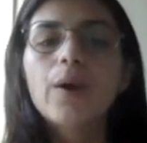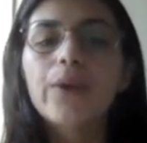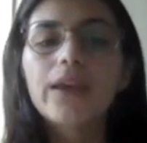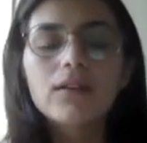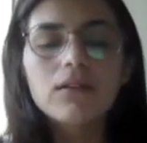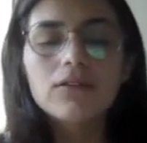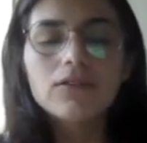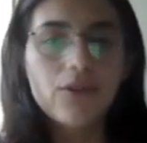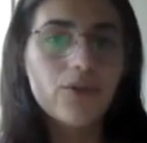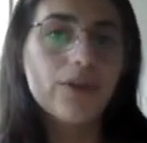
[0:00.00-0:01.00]
but we can
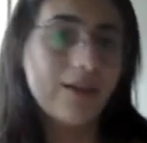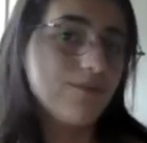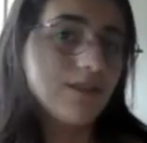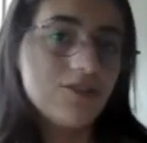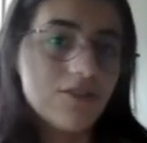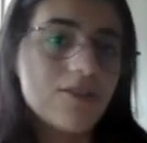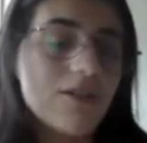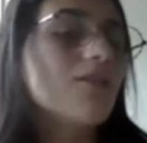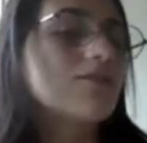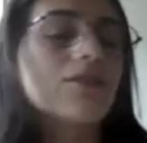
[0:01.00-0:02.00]
also, and we should
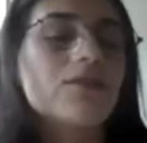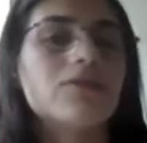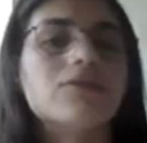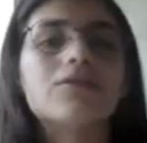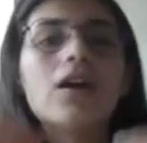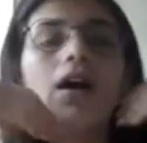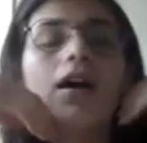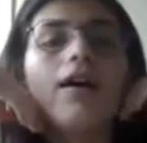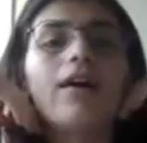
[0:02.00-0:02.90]
also use